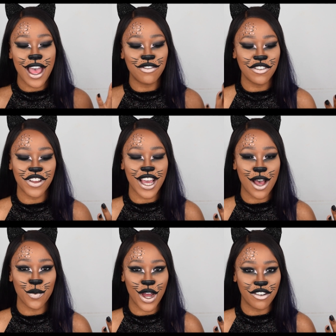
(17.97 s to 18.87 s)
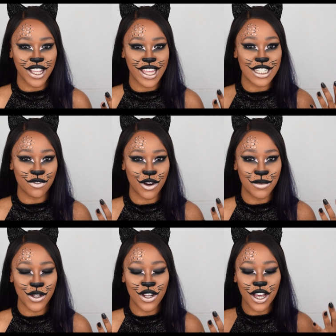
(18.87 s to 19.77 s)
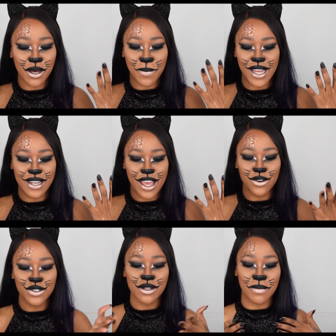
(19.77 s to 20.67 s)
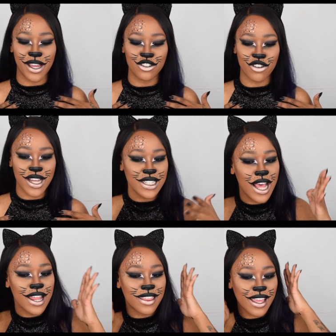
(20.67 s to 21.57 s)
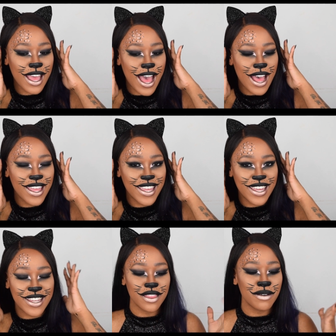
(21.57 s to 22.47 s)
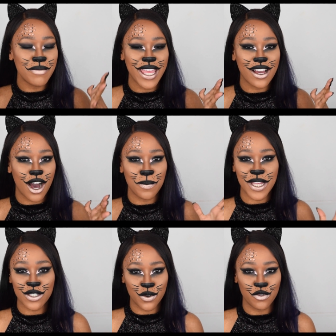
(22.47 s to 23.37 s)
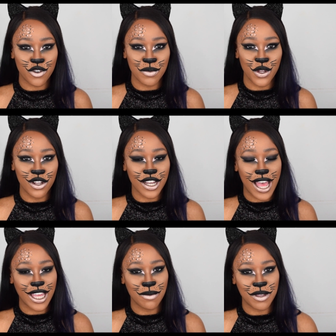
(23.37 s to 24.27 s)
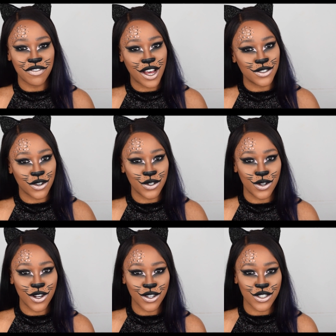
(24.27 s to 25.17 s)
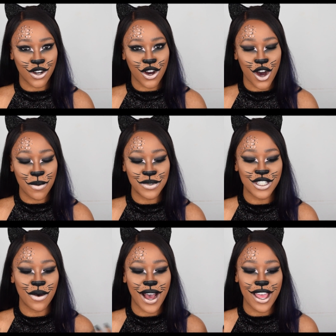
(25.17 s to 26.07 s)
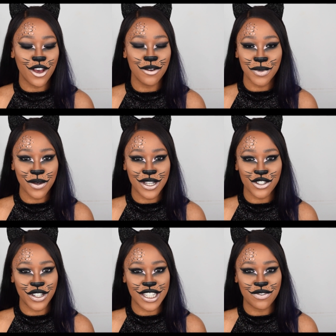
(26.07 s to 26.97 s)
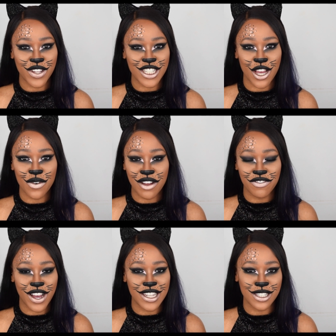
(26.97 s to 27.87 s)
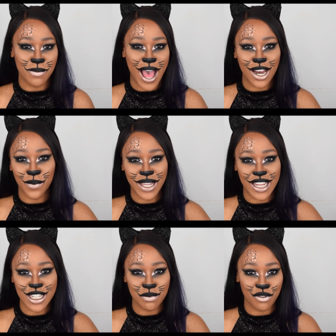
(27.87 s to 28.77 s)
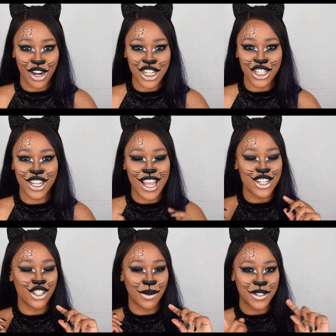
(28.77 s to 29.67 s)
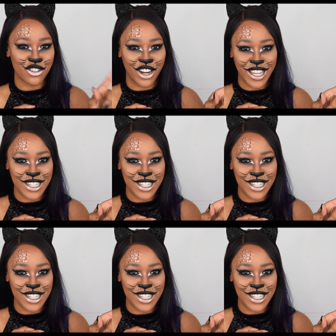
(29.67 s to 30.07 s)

Everything I'm wearing is from New Look. My nails, my dress, the cat ears, the makeup, it's all from New Look and can be found on newlook.com. So I hope you enjoy this video and find some Halloween inspiration. Let's jump straight